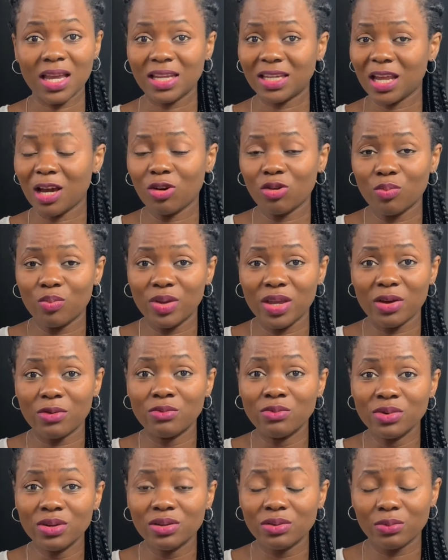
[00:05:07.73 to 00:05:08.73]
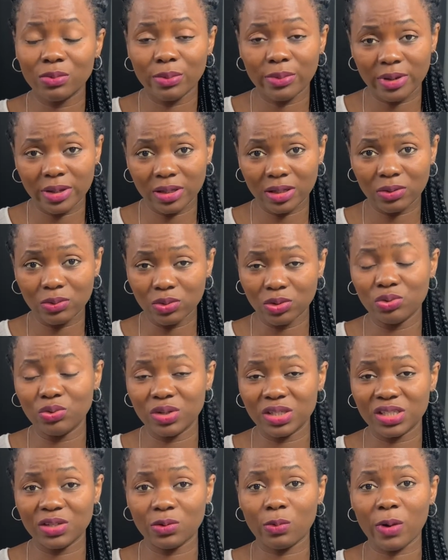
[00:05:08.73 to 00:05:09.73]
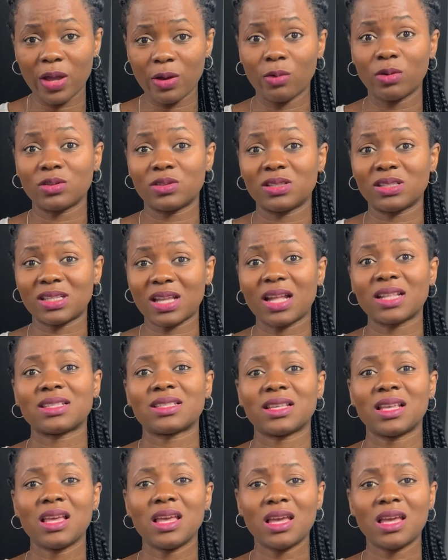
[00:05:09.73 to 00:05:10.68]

That could be a good reason why you want to start